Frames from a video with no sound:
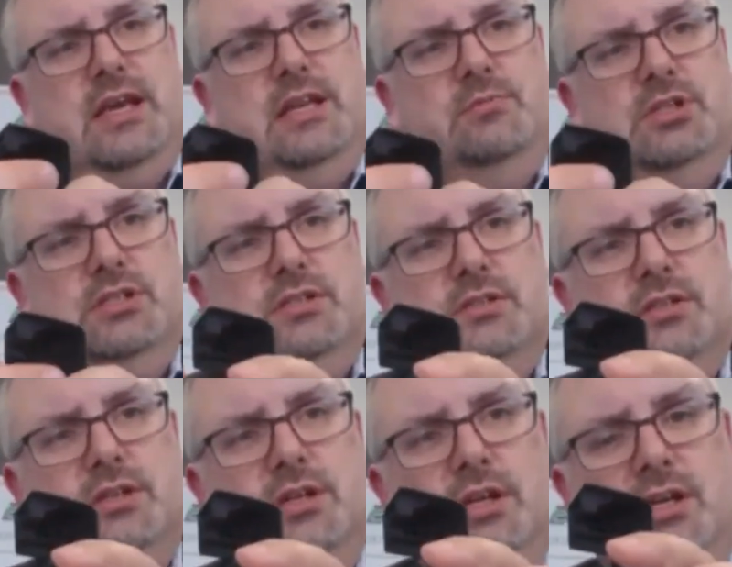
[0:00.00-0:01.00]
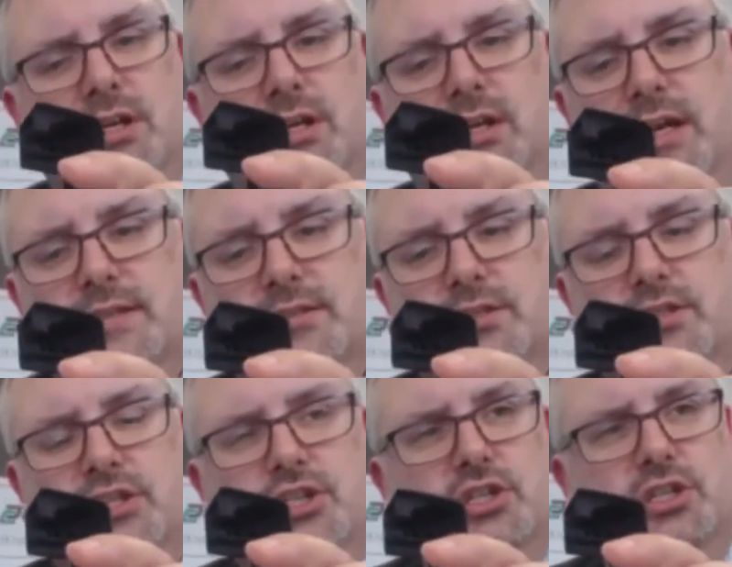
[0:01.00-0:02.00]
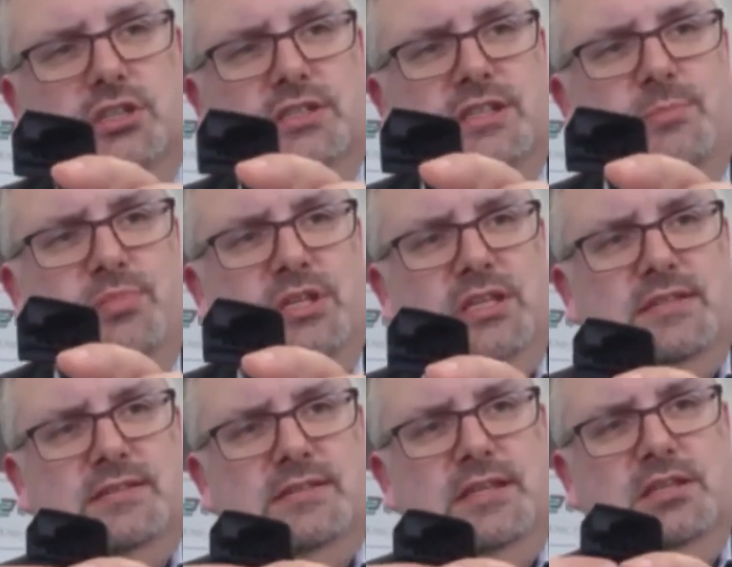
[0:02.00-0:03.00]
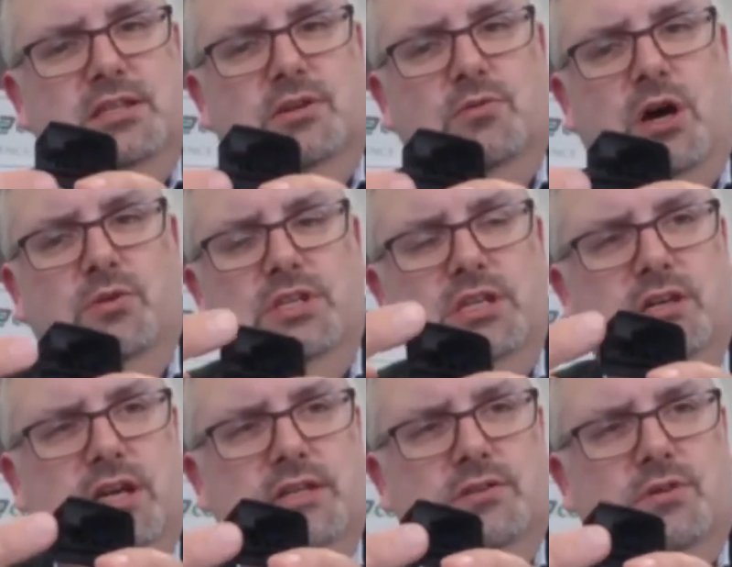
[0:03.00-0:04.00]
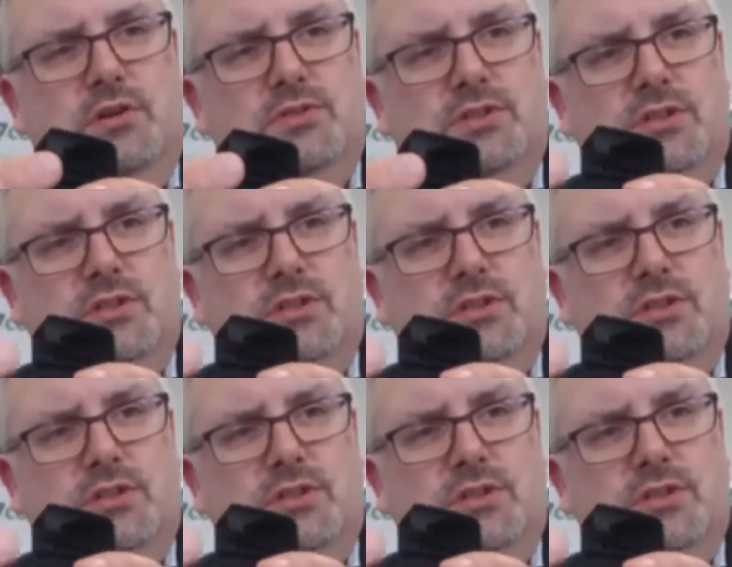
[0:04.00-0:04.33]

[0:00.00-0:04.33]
elements, has an additional TPE seal around here and around the